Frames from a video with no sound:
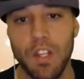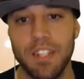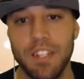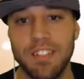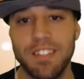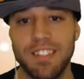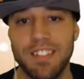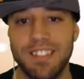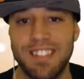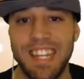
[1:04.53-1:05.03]

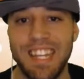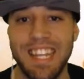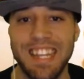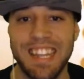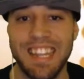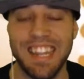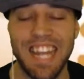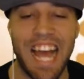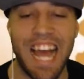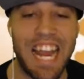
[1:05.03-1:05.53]
This is the
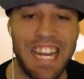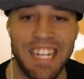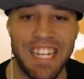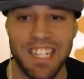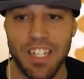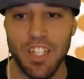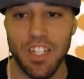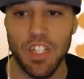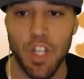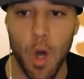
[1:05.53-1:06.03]
light
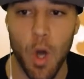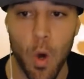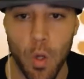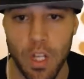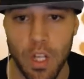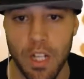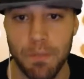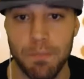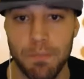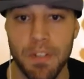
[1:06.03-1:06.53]

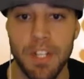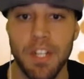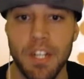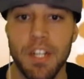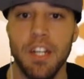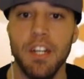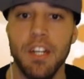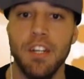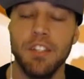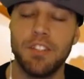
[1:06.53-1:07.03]
golem.
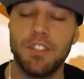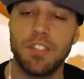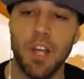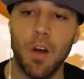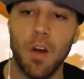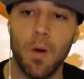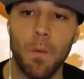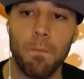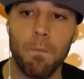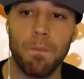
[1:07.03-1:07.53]

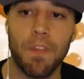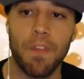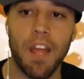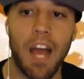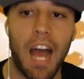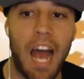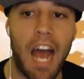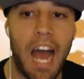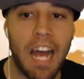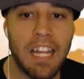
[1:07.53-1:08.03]
So
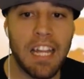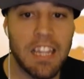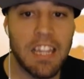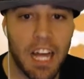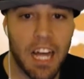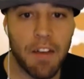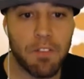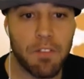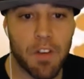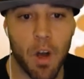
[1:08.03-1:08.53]
I
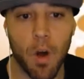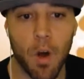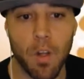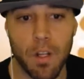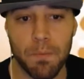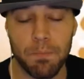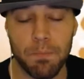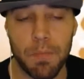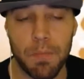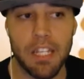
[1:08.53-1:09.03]
love
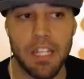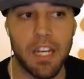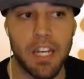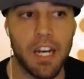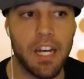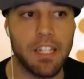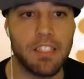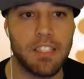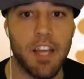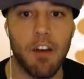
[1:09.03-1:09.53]
Golem
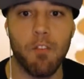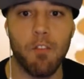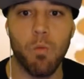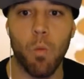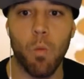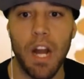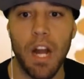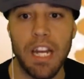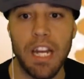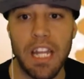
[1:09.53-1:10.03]
because of
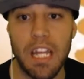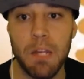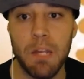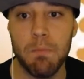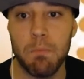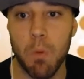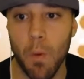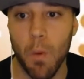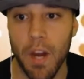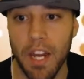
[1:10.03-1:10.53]
what he
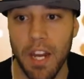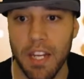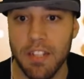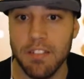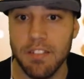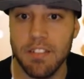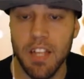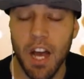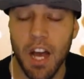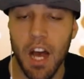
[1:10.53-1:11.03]

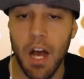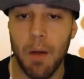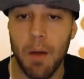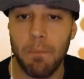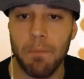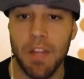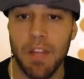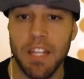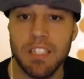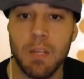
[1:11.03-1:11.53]
brings,
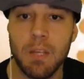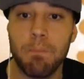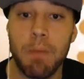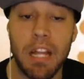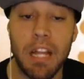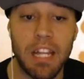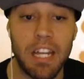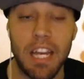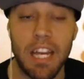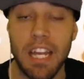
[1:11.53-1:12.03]
his
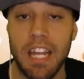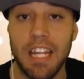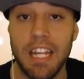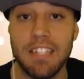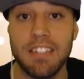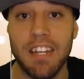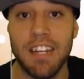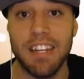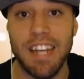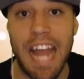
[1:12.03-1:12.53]
ability. He is
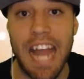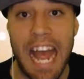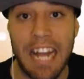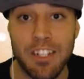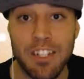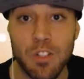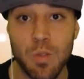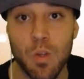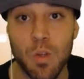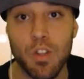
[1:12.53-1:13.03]
a
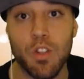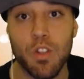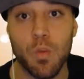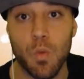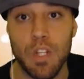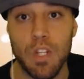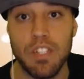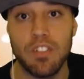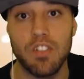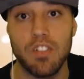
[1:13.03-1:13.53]
natural
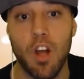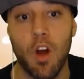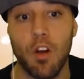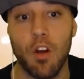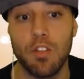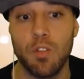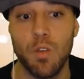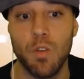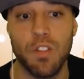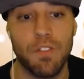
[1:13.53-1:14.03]
3-star,
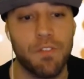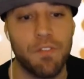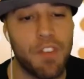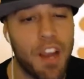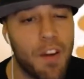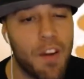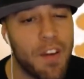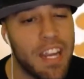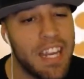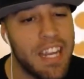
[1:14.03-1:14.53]
so it's
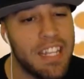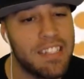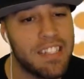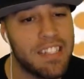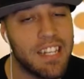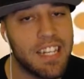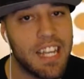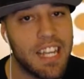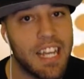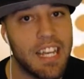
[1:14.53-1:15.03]
very easy to
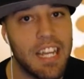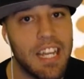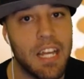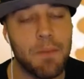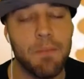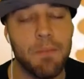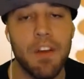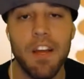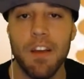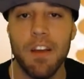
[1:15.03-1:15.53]
get him,
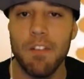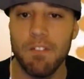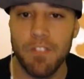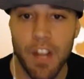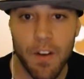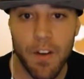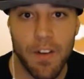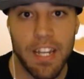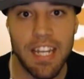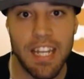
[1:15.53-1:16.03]

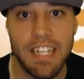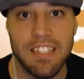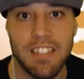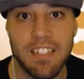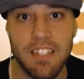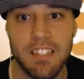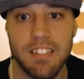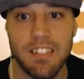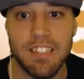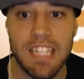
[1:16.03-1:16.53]
very easy
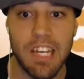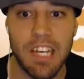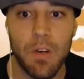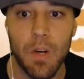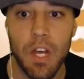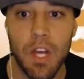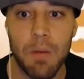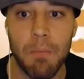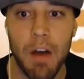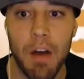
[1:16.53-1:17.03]
to skill
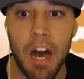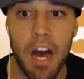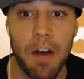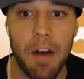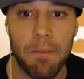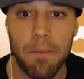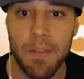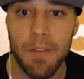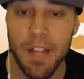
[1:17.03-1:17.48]
him up,